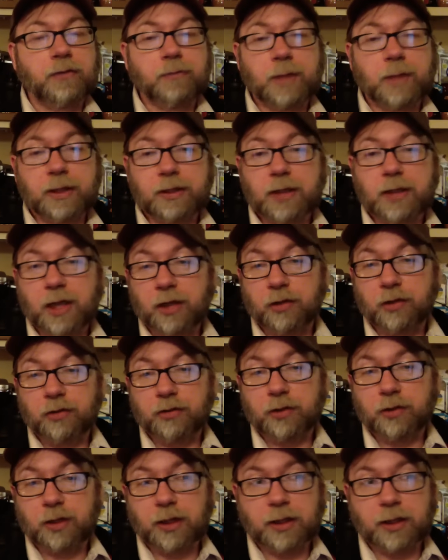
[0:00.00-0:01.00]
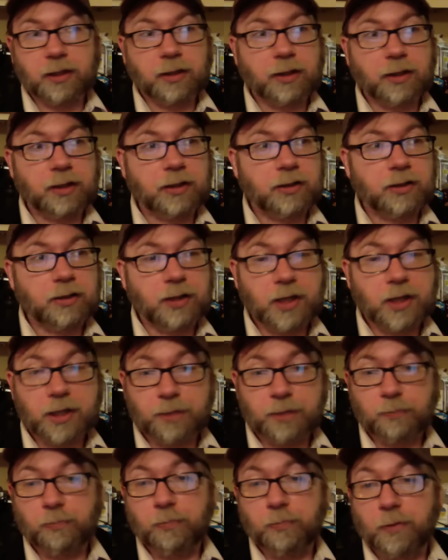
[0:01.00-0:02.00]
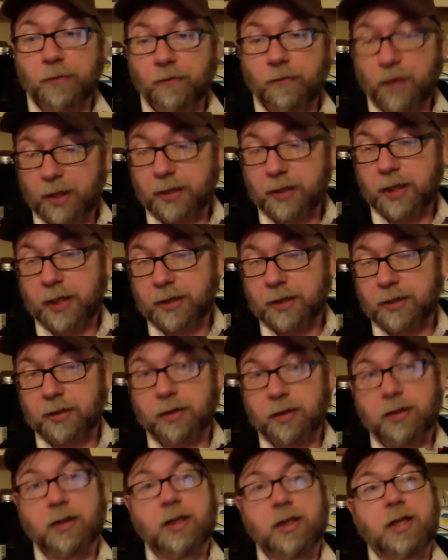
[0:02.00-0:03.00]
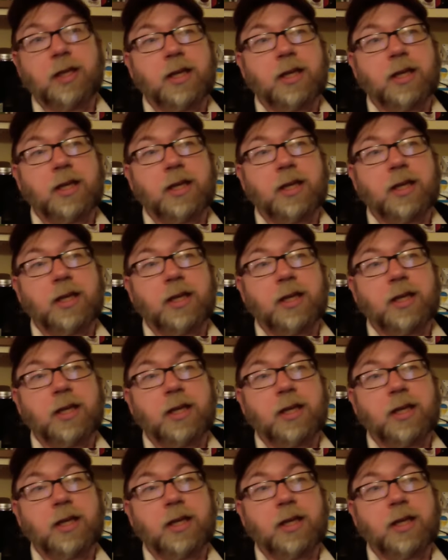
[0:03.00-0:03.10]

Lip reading: made channels, and like it's been fantastic.